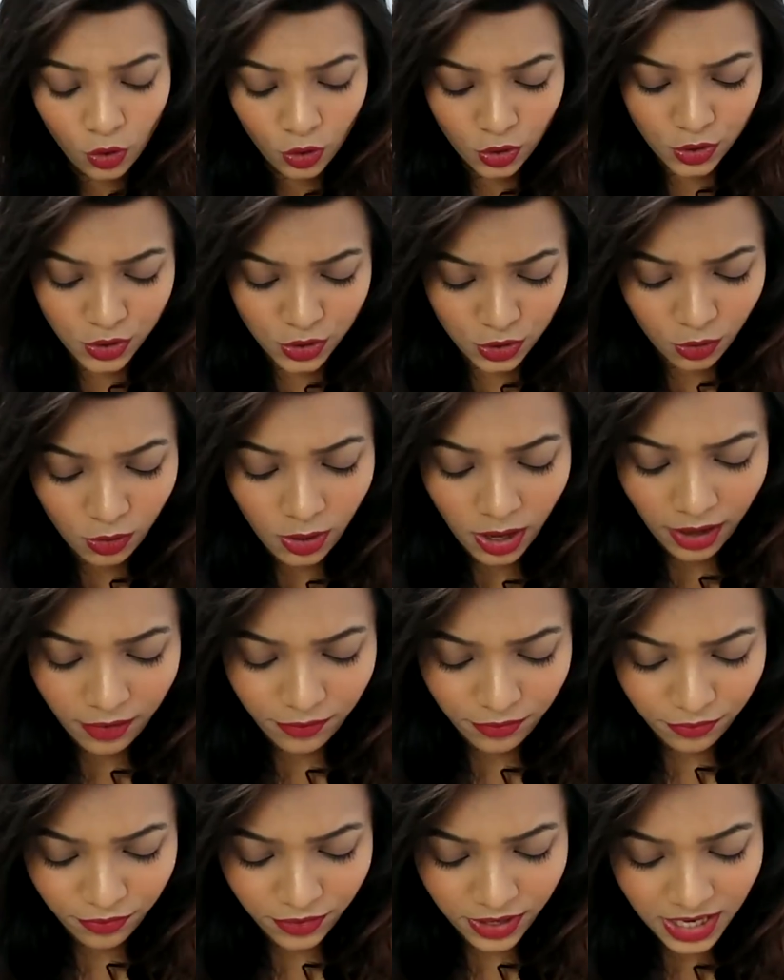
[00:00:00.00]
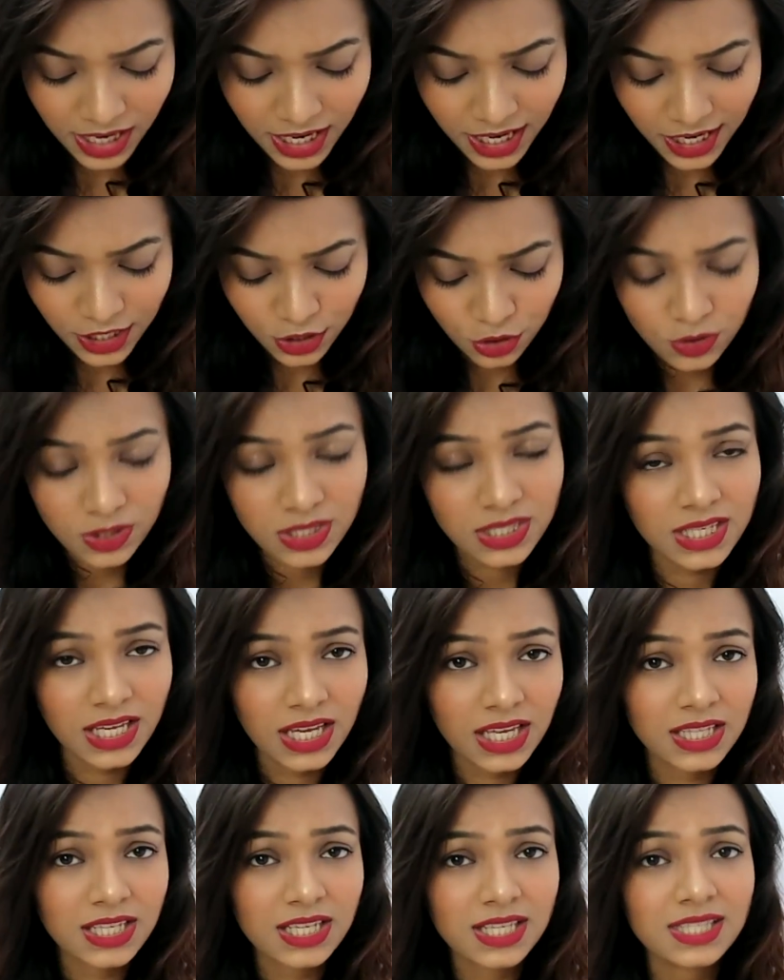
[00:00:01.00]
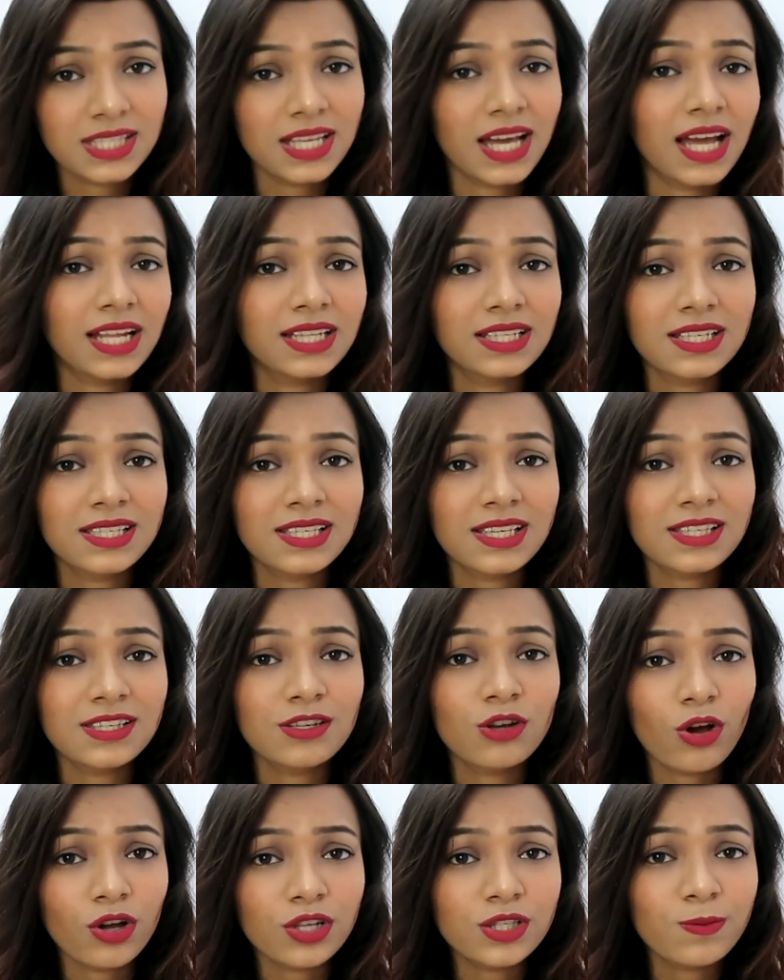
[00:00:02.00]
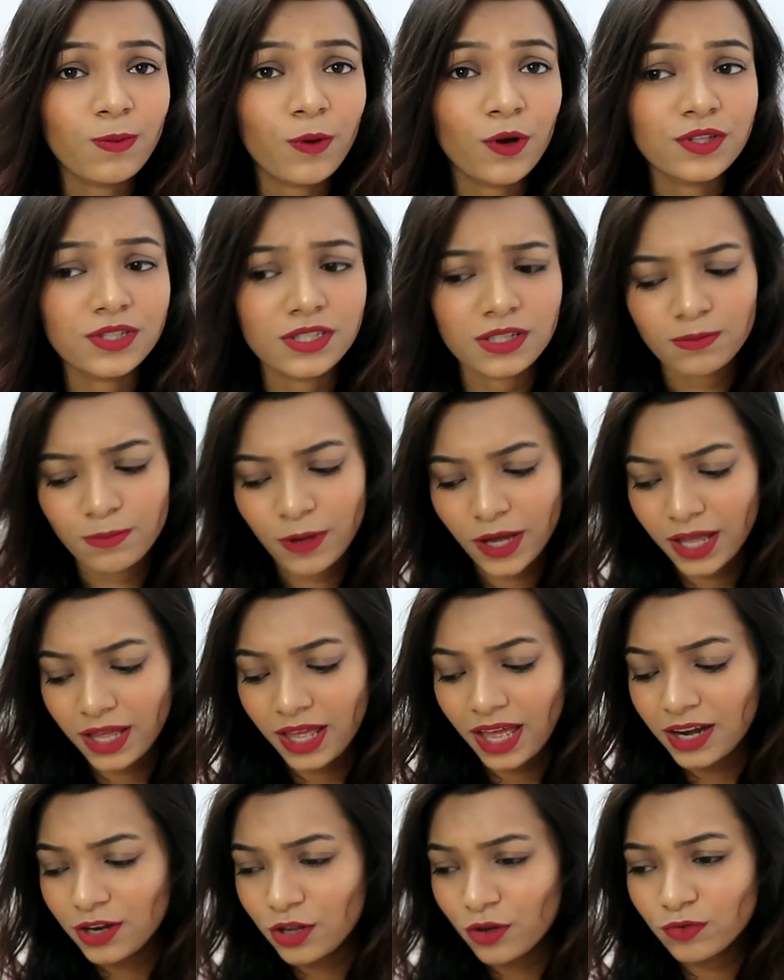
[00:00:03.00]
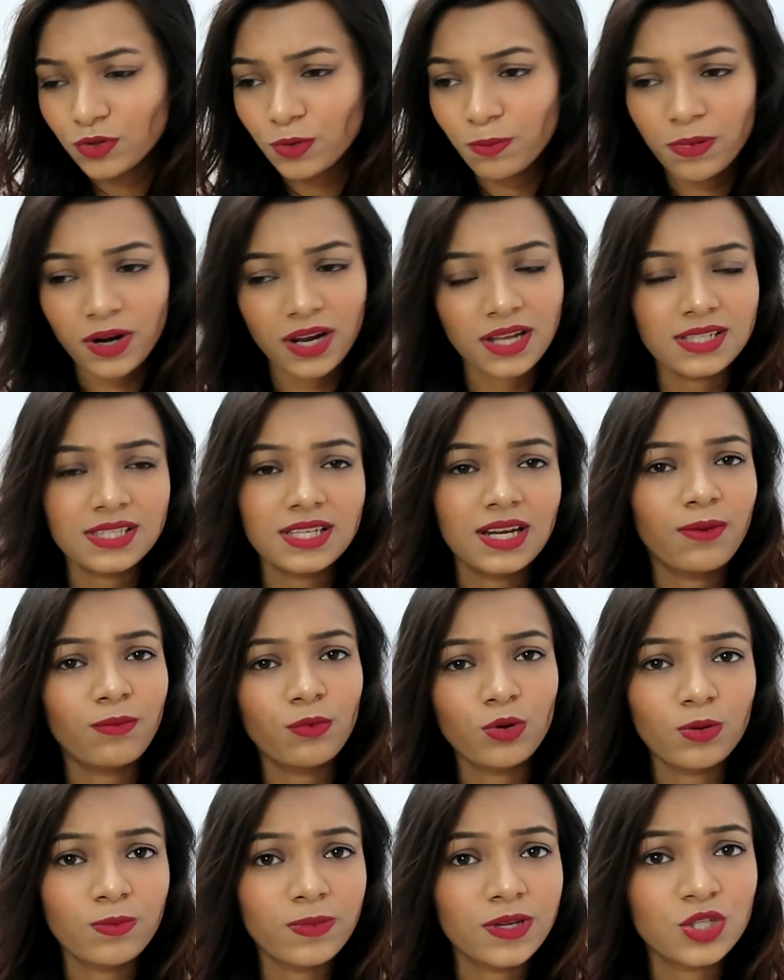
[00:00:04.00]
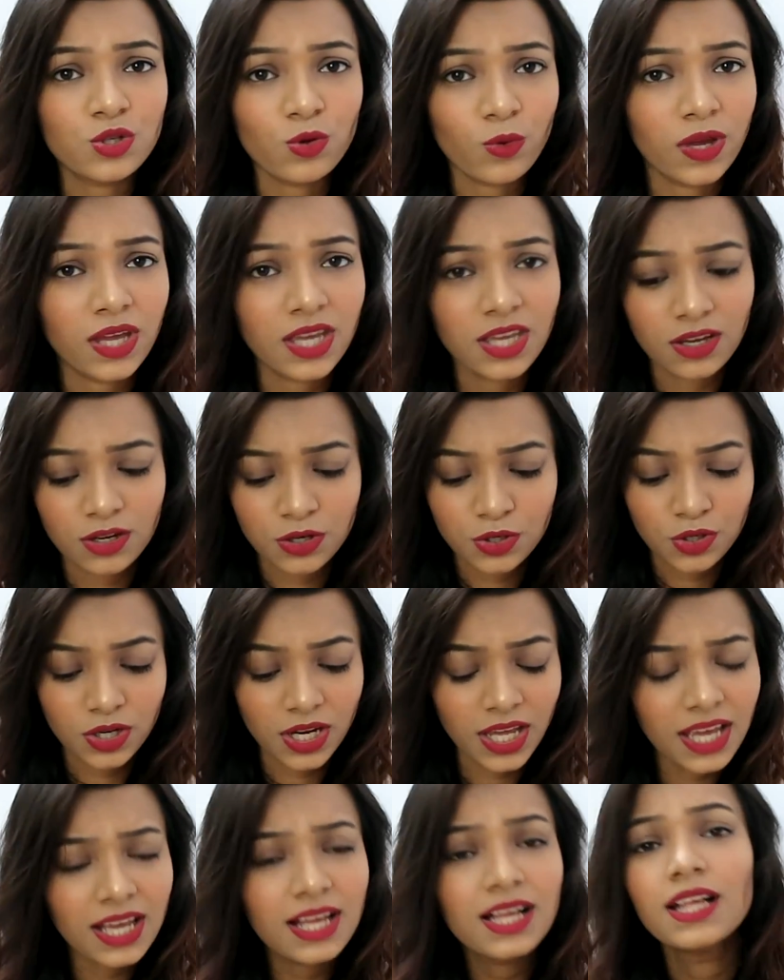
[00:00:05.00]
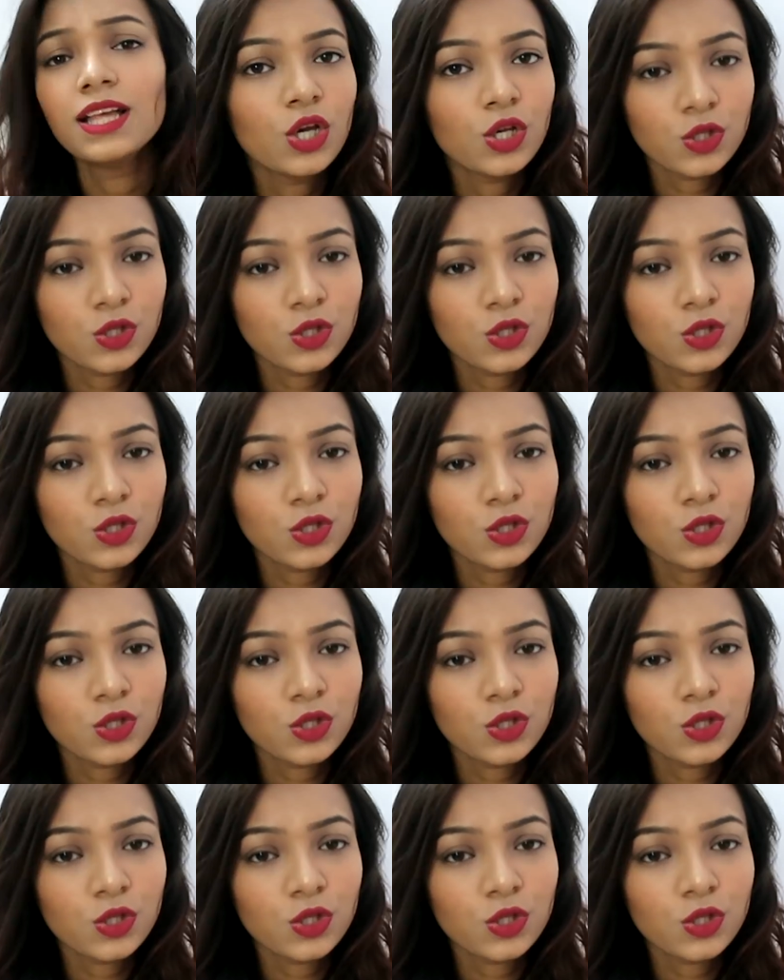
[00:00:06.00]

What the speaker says: Also, I feel like I should say this, that this is not sponsored by any of the brands that I'm going to be showing here today.